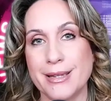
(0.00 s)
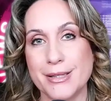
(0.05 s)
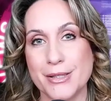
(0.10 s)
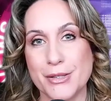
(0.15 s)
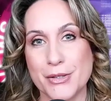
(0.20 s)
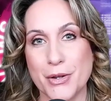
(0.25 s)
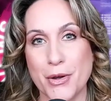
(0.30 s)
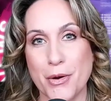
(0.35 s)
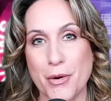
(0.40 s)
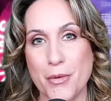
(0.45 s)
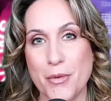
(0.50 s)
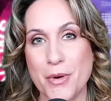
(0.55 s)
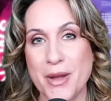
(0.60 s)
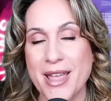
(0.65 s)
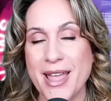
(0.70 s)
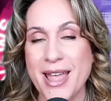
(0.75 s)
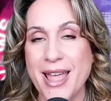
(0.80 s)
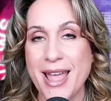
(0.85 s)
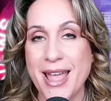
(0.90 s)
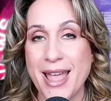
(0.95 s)
So
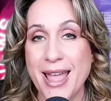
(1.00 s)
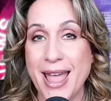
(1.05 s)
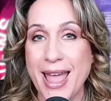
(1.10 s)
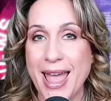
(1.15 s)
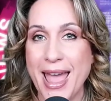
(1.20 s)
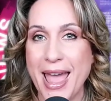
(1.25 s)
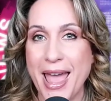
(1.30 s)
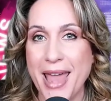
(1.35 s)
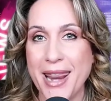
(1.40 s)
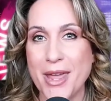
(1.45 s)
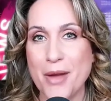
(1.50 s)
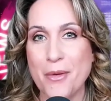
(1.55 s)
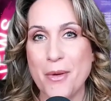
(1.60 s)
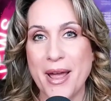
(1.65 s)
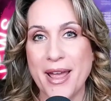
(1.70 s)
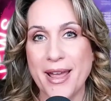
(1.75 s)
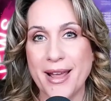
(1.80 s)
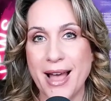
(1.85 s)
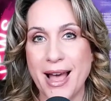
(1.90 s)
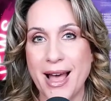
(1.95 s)

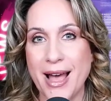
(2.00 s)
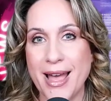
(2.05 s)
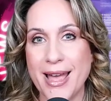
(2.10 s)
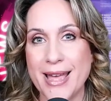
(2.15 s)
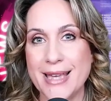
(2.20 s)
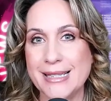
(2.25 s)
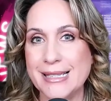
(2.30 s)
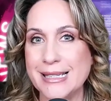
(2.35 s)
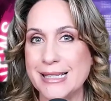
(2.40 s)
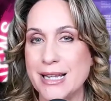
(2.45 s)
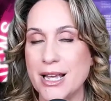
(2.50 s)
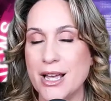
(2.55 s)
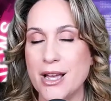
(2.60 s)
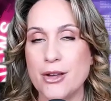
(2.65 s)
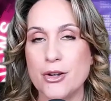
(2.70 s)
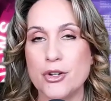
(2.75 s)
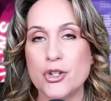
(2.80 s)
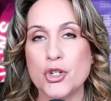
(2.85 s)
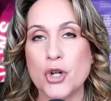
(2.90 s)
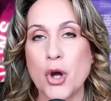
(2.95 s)
anyway, guys,
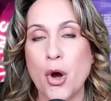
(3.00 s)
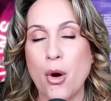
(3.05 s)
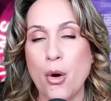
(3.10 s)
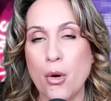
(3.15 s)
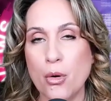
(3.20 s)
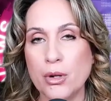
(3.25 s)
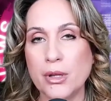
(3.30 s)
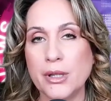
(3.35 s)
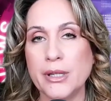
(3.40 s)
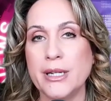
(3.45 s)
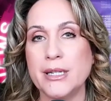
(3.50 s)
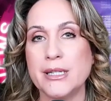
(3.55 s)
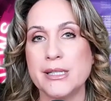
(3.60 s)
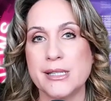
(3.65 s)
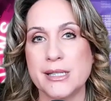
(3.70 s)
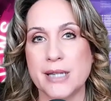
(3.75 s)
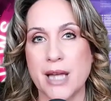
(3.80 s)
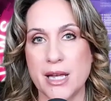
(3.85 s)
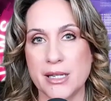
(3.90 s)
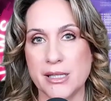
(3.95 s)
totally
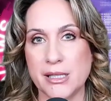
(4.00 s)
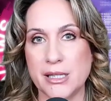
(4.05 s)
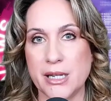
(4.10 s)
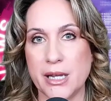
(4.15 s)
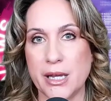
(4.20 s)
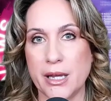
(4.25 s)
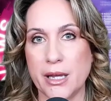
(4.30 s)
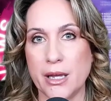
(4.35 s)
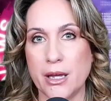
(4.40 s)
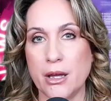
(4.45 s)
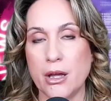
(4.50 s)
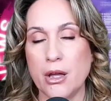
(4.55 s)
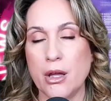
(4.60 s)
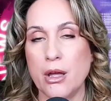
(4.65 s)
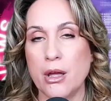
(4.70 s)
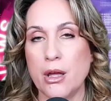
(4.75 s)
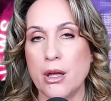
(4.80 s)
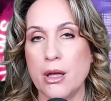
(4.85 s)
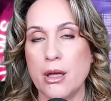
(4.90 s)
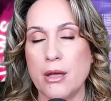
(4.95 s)
disgusting.
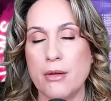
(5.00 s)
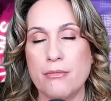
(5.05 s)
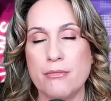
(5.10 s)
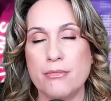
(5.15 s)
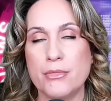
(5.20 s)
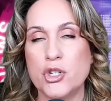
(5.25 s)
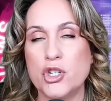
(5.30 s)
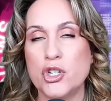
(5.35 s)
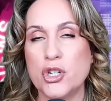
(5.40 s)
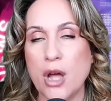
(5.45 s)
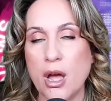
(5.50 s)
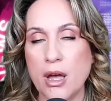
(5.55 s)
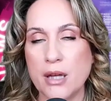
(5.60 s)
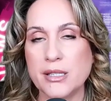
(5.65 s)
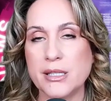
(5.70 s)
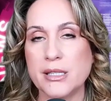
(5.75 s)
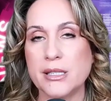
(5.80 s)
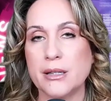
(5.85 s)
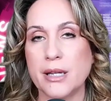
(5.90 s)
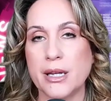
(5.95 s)

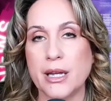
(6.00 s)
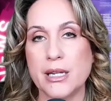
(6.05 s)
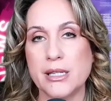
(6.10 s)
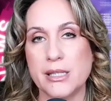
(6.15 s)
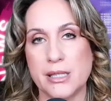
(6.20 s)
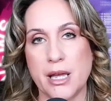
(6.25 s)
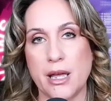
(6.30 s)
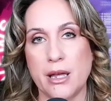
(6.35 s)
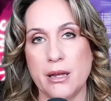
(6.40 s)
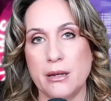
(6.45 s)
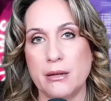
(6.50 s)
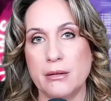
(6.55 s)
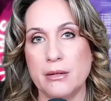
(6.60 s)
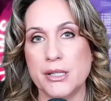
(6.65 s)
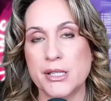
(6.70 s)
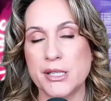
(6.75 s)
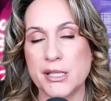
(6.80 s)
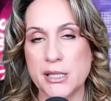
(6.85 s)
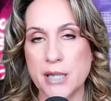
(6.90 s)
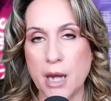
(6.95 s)
Just like I said,
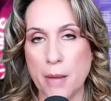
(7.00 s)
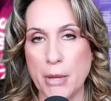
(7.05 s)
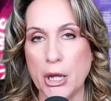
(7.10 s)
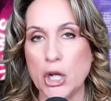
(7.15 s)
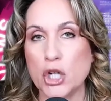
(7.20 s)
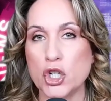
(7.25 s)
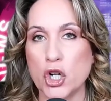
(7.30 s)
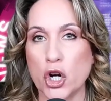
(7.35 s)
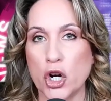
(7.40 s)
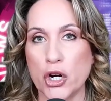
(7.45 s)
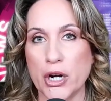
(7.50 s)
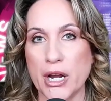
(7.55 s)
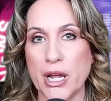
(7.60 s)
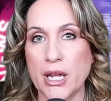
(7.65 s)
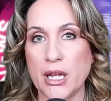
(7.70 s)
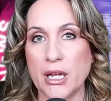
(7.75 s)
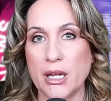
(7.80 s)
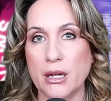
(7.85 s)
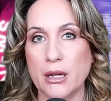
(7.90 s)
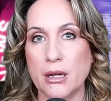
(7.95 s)
stomach
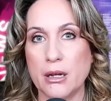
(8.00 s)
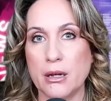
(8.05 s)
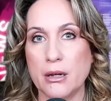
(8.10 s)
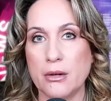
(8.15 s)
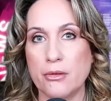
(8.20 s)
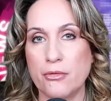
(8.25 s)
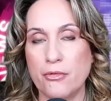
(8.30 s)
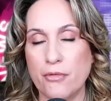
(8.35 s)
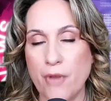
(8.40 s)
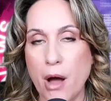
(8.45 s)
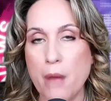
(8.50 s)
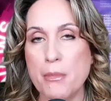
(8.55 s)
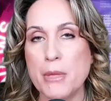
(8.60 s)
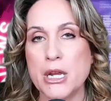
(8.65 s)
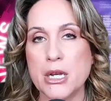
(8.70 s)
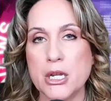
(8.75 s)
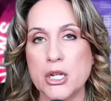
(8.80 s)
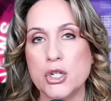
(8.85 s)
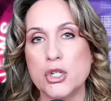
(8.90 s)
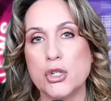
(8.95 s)
churning,
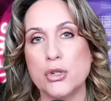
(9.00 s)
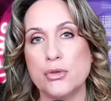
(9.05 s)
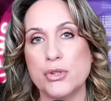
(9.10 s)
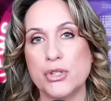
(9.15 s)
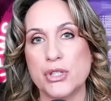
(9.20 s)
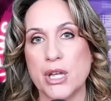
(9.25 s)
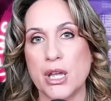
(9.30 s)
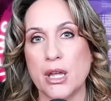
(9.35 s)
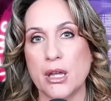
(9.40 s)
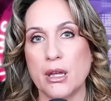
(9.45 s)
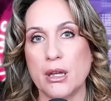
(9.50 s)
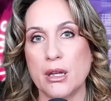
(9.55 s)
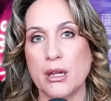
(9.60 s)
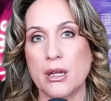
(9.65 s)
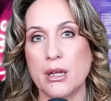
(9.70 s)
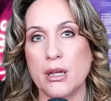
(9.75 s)
vomit inducing